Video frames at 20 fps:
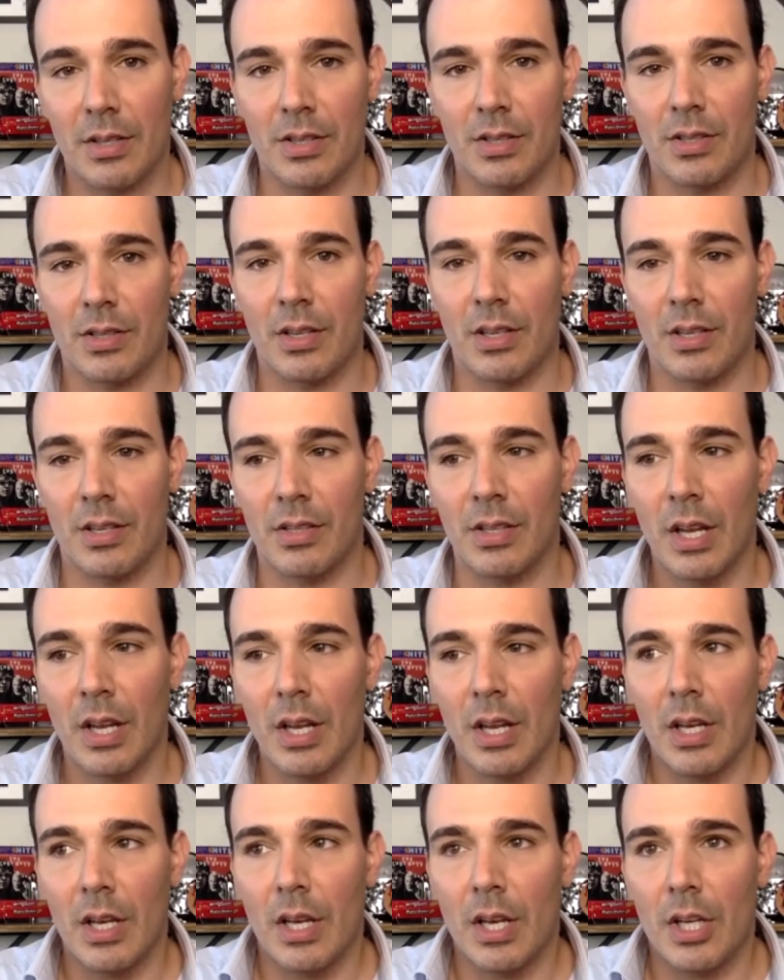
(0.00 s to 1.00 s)
Is
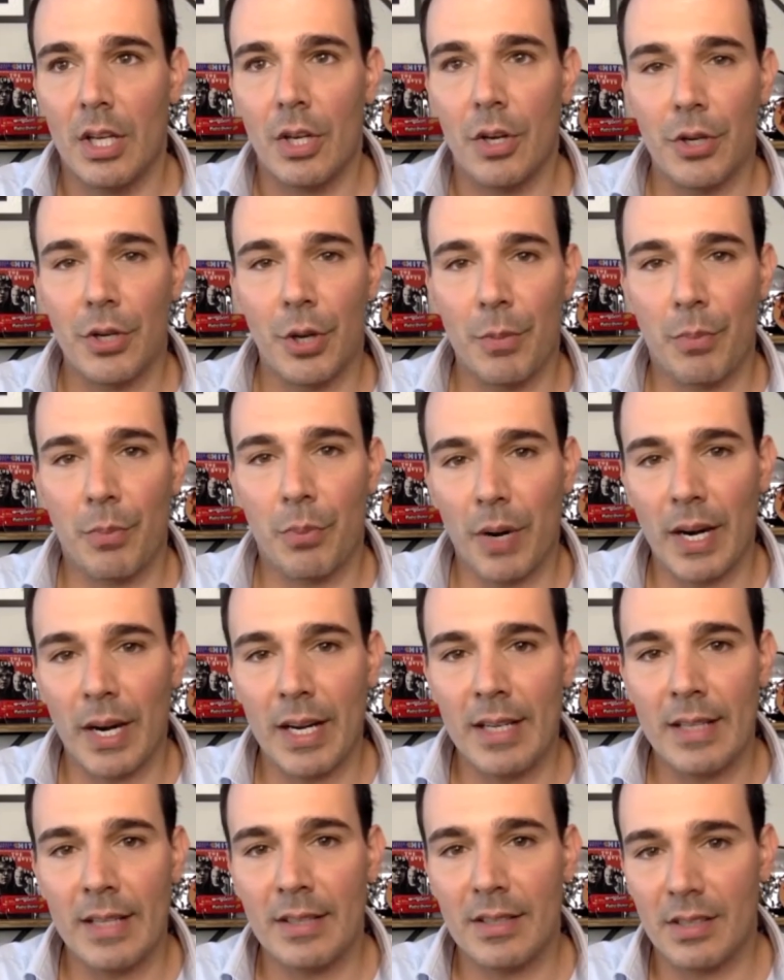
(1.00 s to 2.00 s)
your
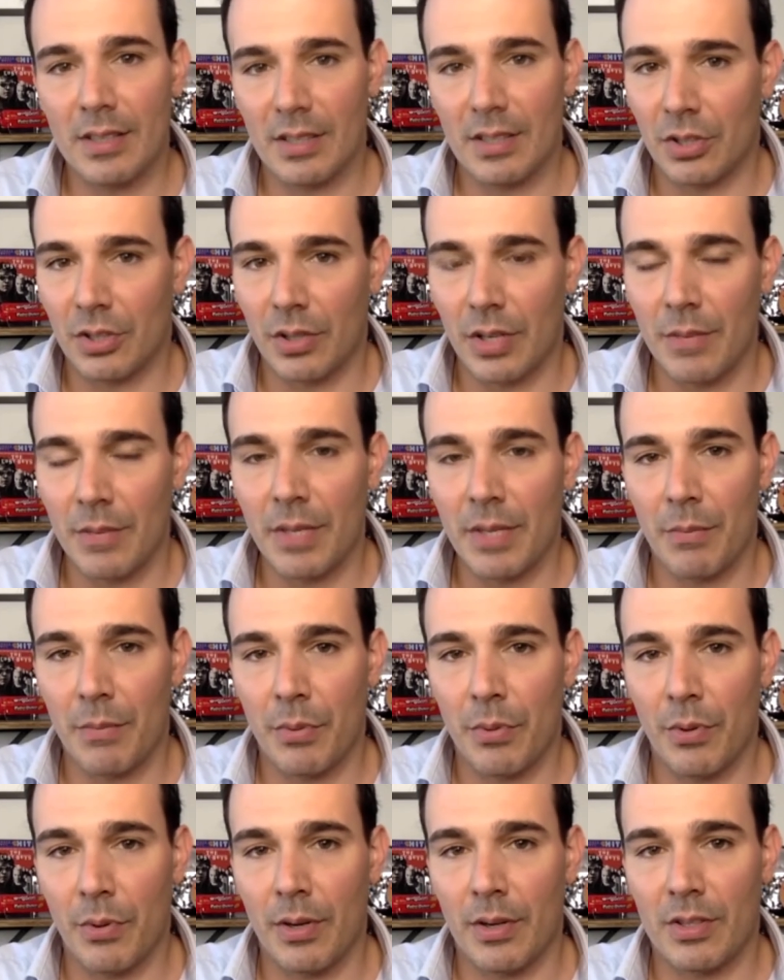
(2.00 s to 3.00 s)
brand is extremely
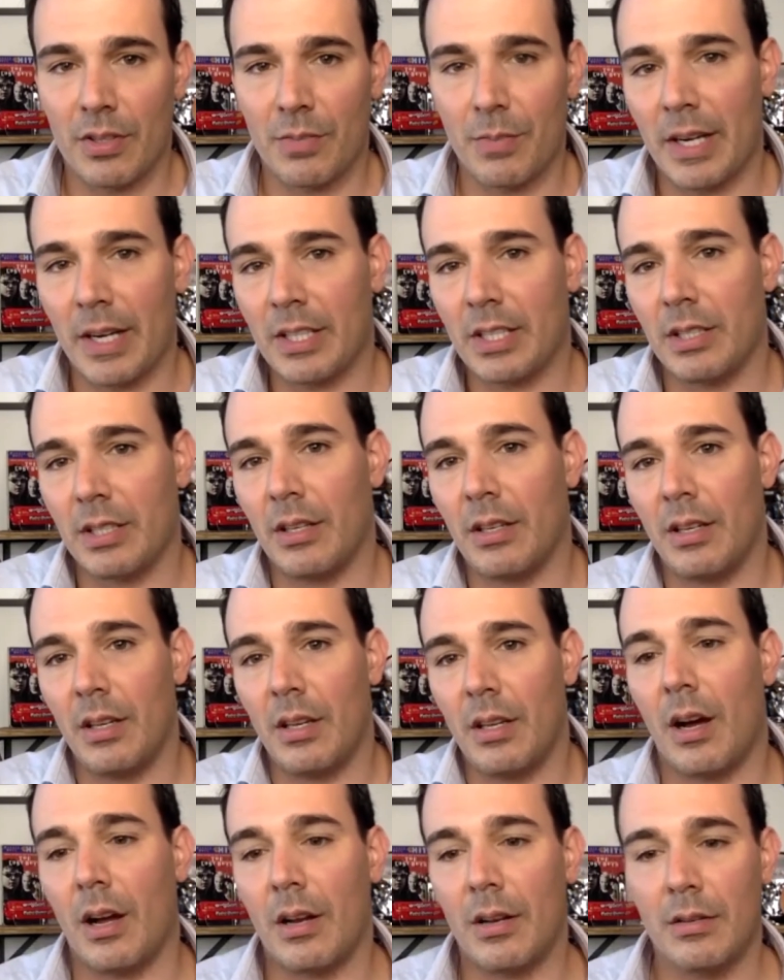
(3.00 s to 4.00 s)
important,
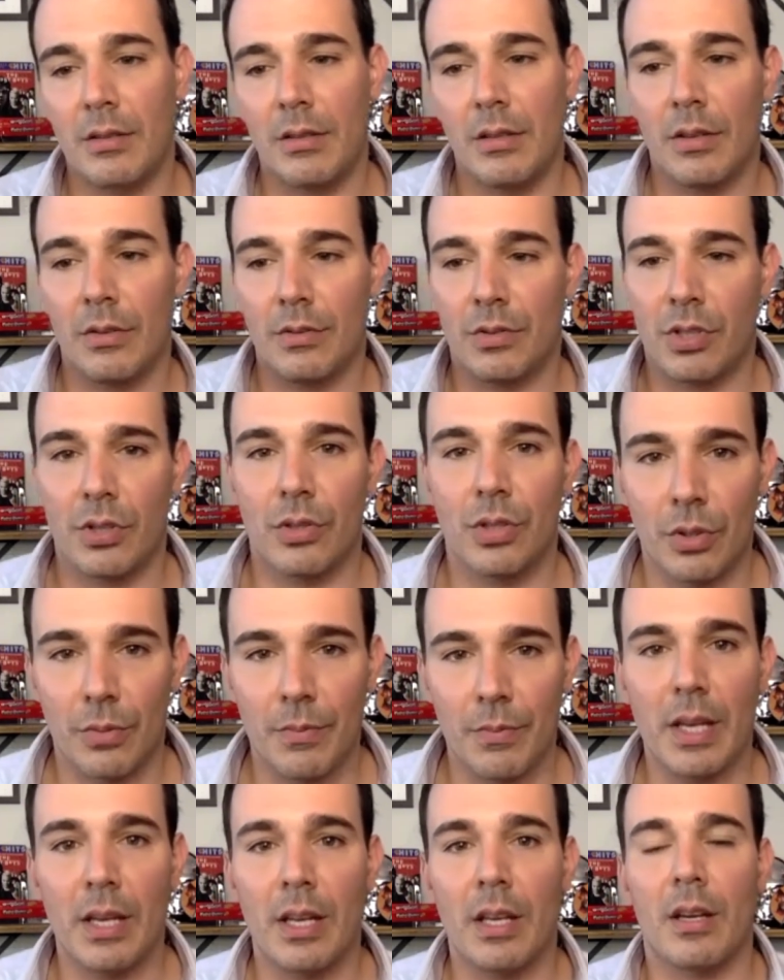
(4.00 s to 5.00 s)
especially on social
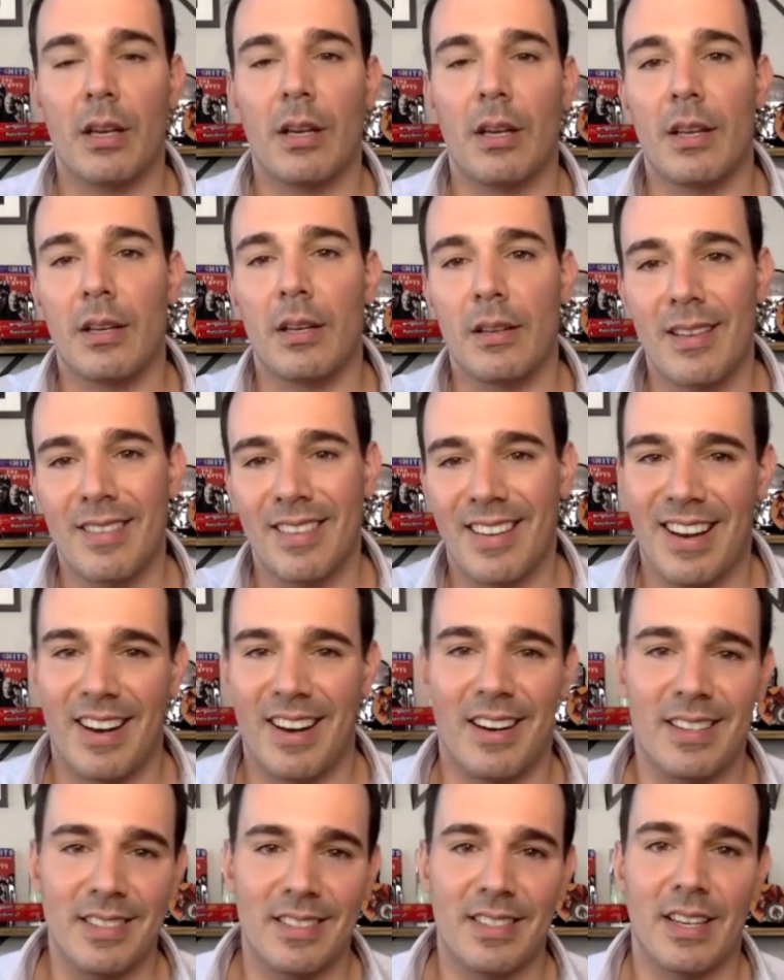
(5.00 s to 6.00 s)
media and
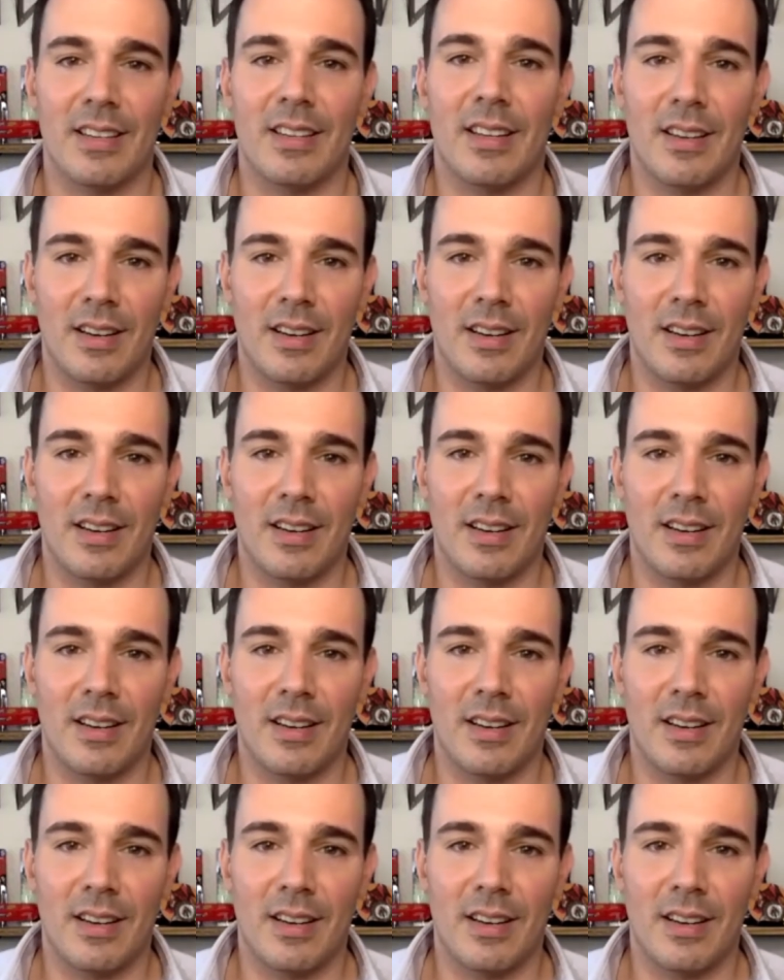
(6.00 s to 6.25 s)
content.